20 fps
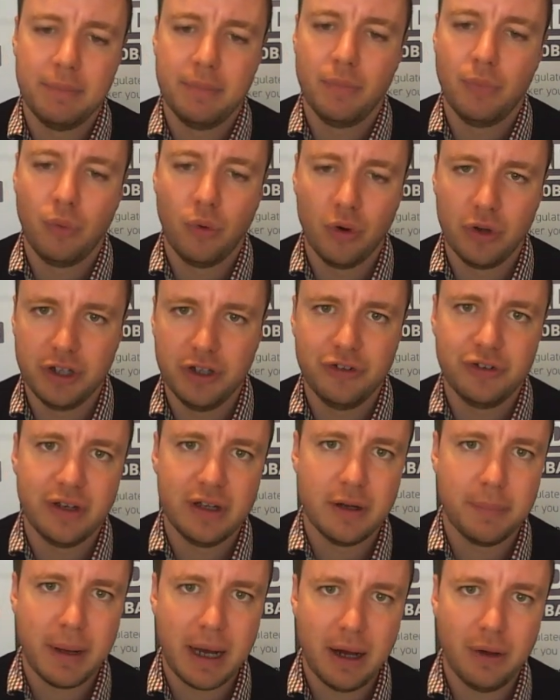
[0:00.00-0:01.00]
what you see
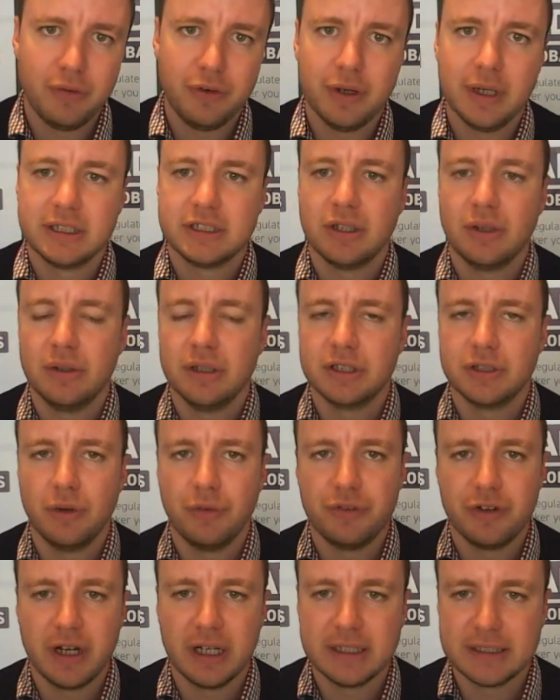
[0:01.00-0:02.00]
in the pound US dollar is
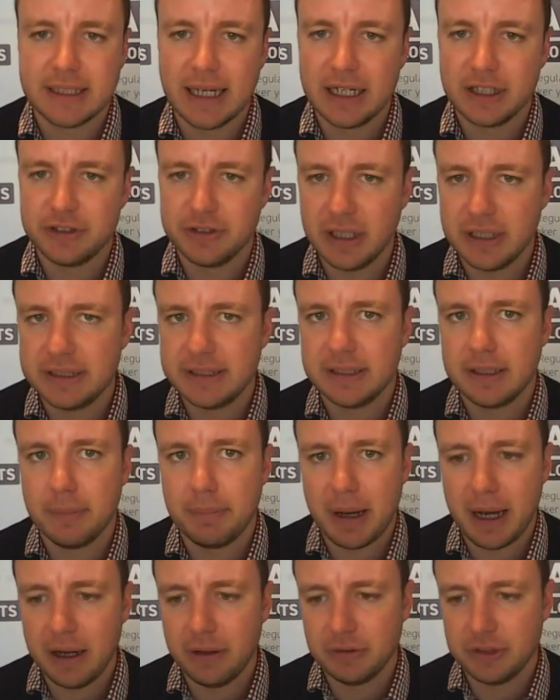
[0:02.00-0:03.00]
often exaggerated in the
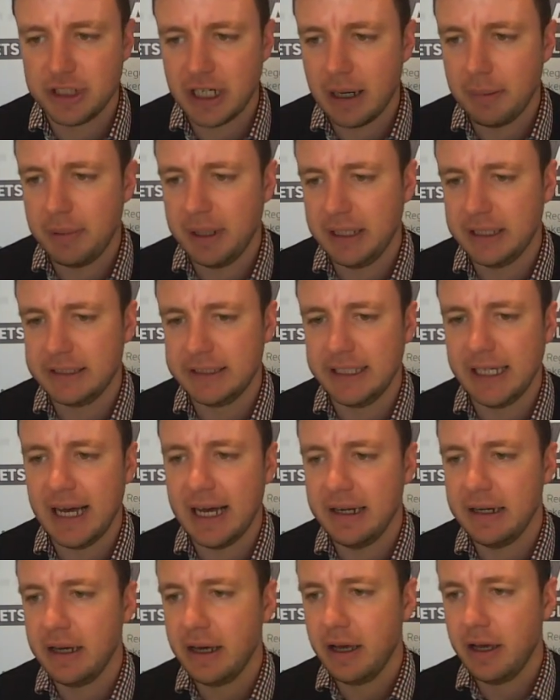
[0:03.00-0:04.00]
pound Japanese
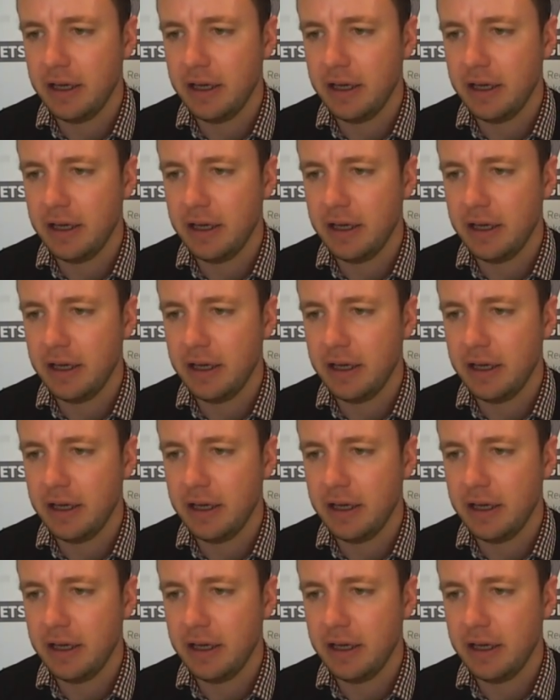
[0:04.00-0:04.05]
yen.